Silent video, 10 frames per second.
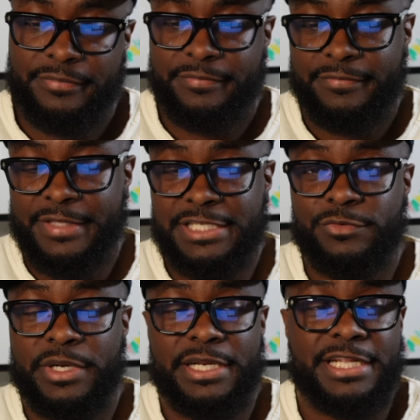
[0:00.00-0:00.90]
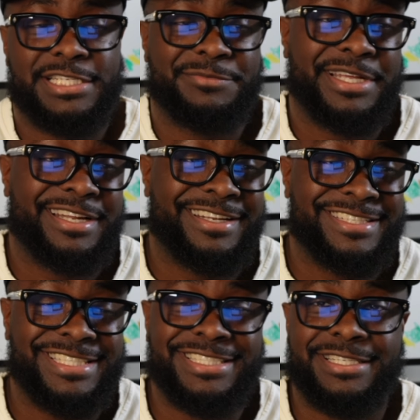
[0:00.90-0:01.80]
that's what it is, man. The
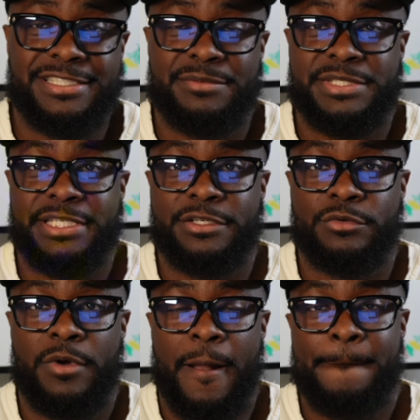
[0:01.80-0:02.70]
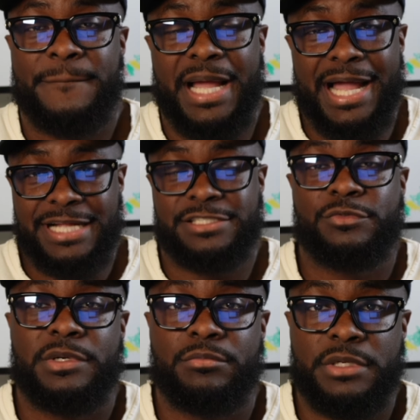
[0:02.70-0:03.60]
decision is up to you. I just
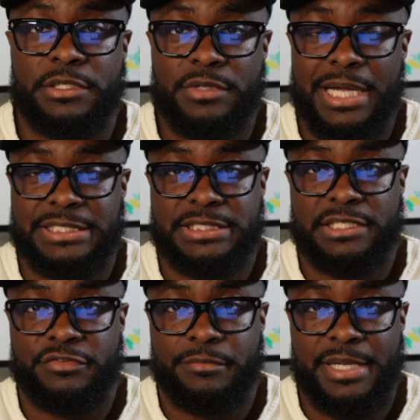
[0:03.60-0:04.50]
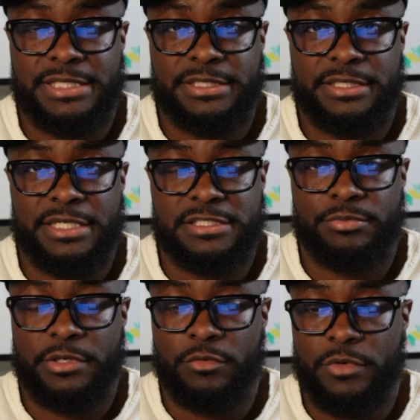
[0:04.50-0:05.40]
want to bring you guys the information and
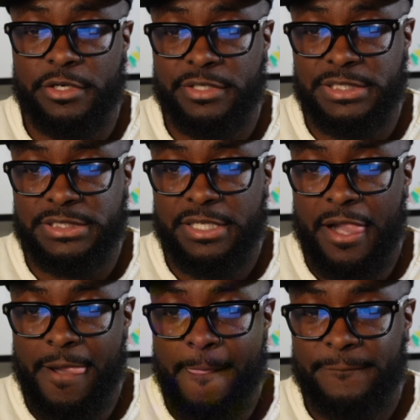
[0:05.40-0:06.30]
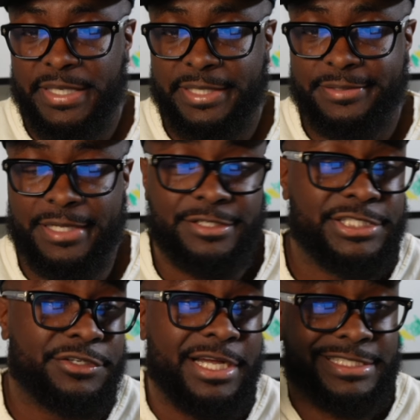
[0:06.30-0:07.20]
spread awareness. And I'll see
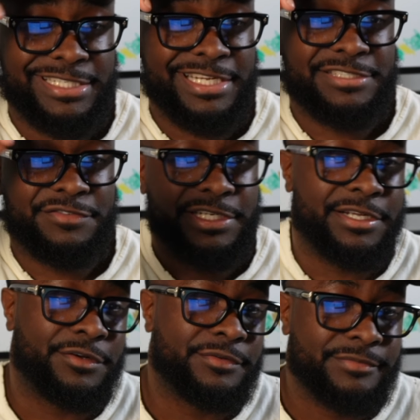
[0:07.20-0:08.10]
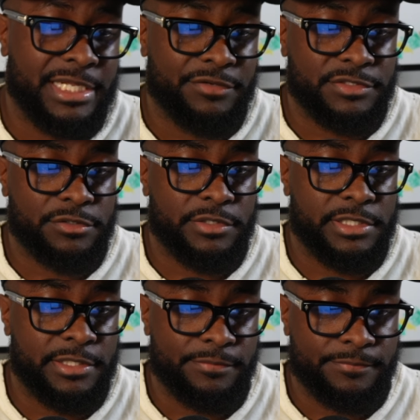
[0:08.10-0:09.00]
you guys in the next video. Thank you for tuning in.